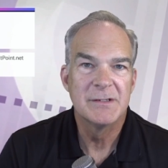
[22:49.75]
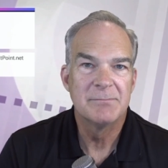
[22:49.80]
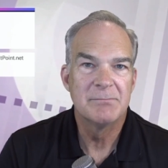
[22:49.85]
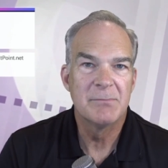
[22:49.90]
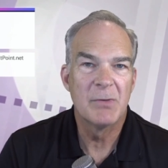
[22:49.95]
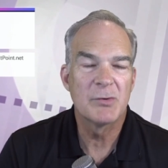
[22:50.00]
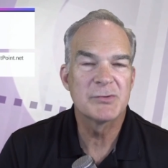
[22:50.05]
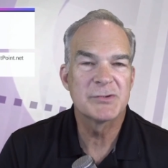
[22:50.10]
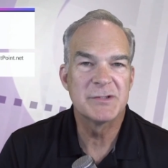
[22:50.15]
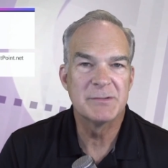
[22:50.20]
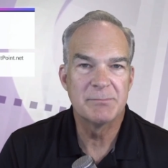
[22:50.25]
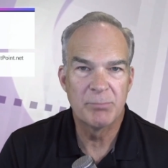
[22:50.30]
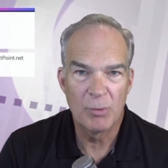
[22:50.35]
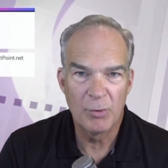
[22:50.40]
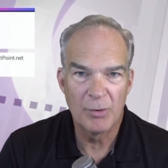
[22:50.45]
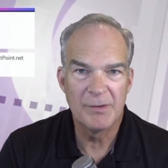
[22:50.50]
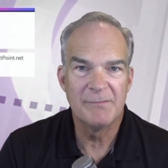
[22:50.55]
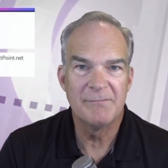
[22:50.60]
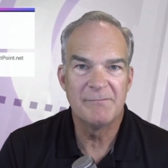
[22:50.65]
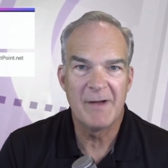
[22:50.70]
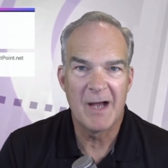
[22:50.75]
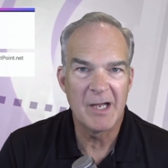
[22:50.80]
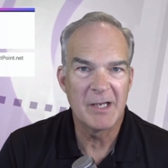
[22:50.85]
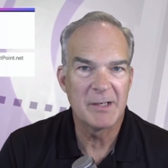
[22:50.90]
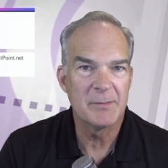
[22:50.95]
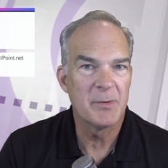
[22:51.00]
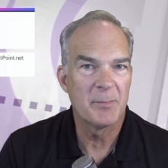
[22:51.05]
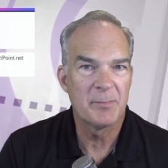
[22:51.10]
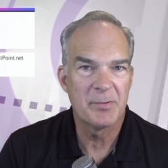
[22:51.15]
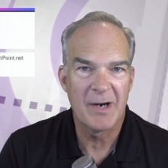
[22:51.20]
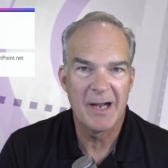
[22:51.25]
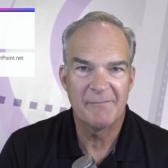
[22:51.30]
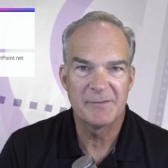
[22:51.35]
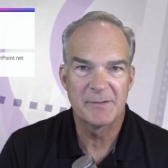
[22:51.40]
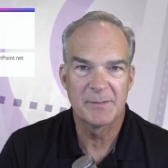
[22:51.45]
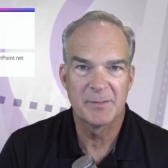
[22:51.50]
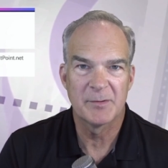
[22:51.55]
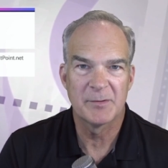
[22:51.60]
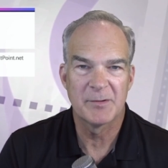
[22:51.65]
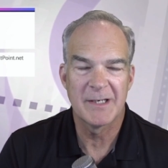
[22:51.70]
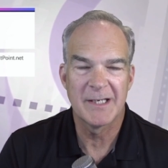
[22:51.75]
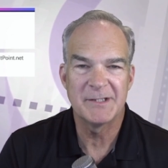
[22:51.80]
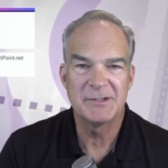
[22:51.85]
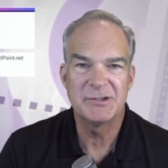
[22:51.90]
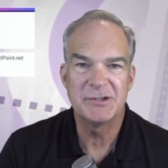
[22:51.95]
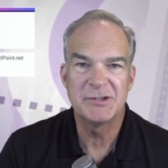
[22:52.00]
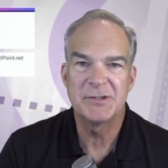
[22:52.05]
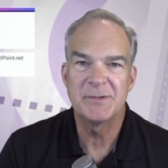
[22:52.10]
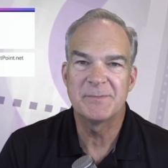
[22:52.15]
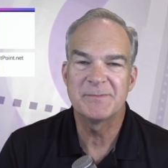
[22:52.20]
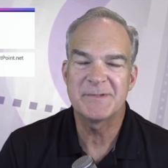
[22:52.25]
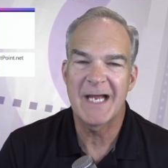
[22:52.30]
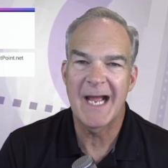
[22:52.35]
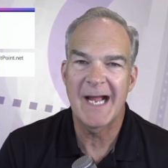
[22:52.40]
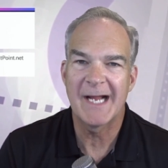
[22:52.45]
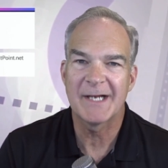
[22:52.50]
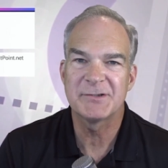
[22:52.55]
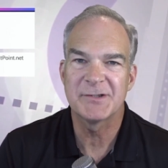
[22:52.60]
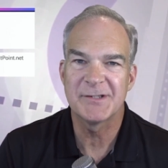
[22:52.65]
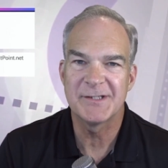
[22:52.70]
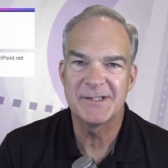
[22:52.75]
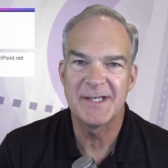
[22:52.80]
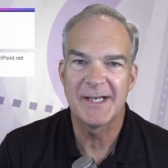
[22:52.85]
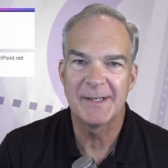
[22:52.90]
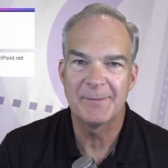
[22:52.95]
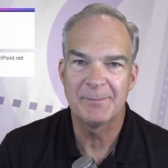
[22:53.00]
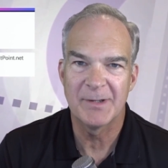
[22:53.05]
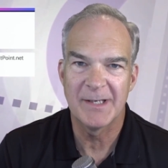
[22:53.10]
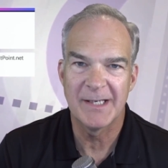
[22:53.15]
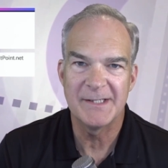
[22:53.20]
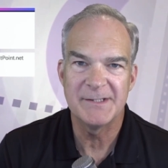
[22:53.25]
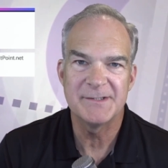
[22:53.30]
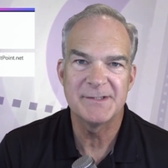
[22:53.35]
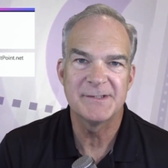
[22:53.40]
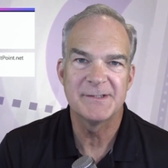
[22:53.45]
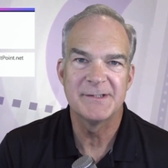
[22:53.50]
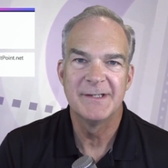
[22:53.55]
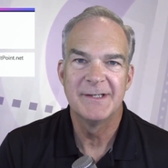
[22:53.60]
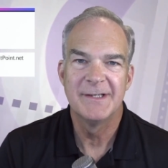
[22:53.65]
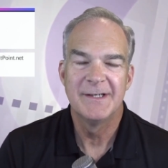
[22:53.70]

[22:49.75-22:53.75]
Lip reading: most important, valuable, profitable relationships actually take place.